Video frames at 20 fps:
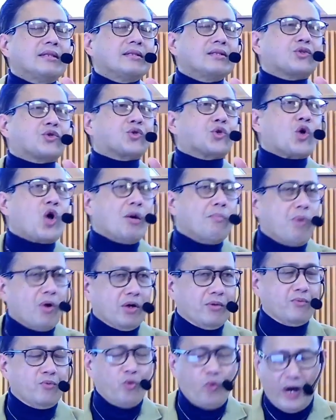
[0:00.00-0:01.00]

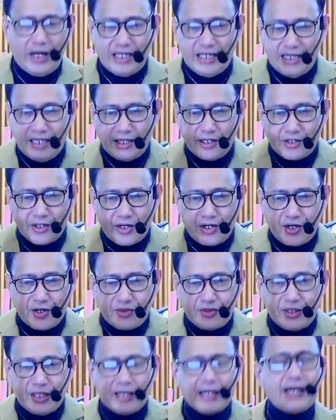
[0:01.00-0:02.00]
troubled when he
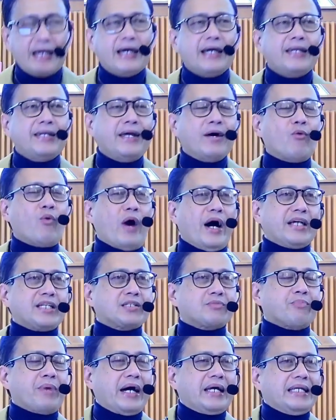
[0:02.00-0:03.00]
heard the
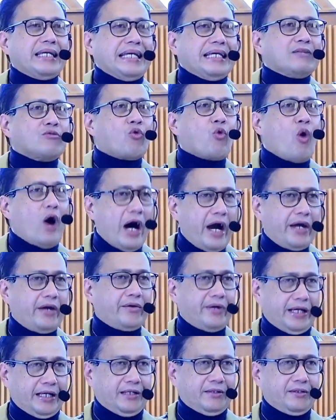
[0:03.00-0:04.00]
wise man
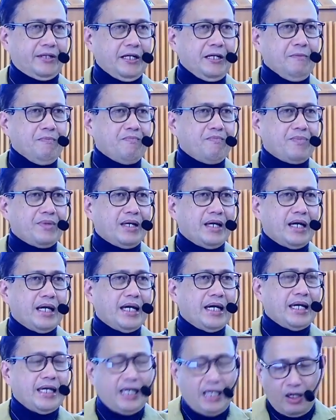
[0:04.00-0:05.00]
inquiring, right?
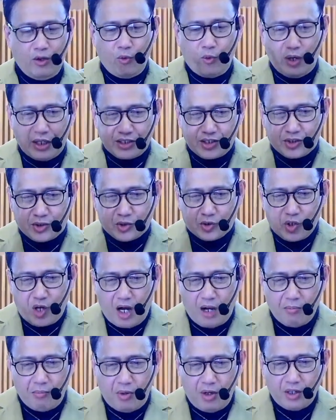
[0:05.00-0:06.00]
He was
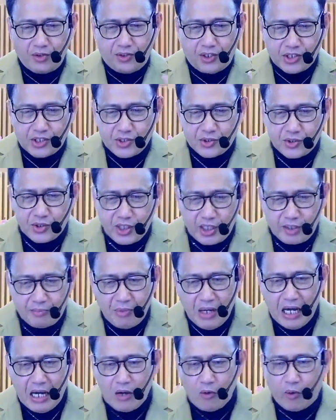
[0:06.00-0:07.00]
troubled,
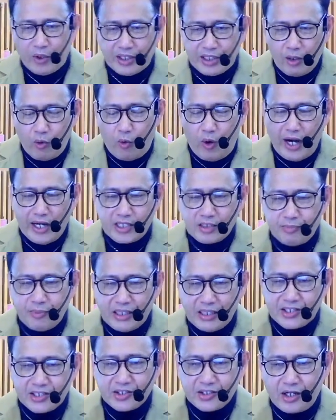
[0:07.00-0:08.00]
disturbed when the wise
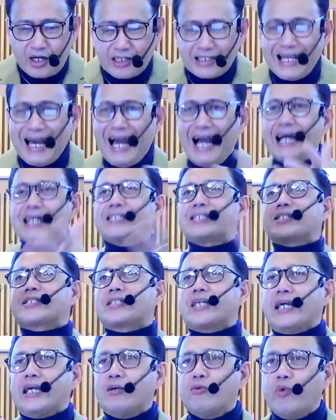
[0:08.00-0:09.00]
men start
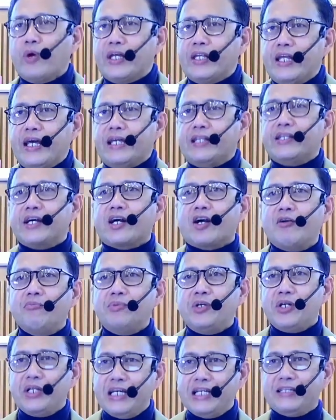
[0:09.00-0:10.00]
asking within the
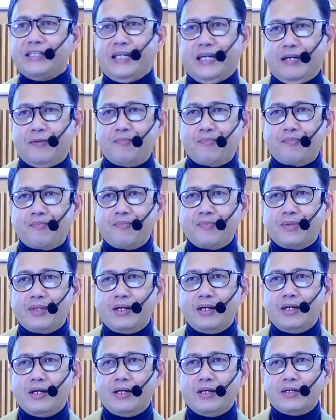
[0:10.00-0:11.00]
community.
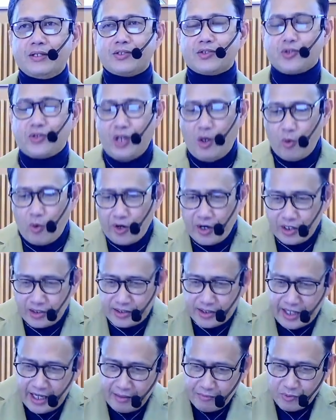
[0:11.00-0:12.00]
So the
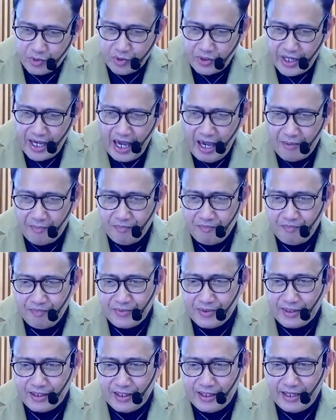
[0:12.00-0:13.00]
word came to him
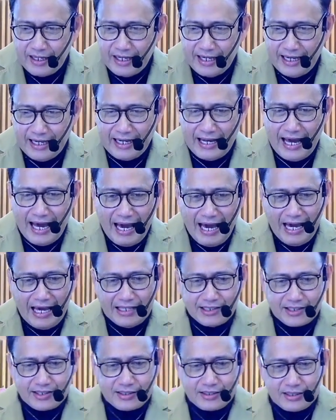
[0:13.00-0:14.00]
and
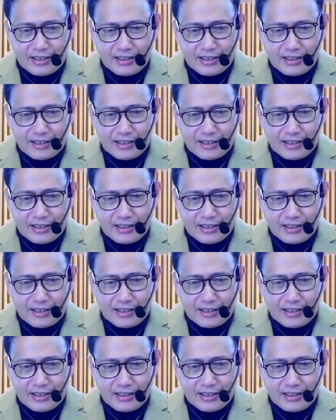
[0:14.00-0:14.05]
asked,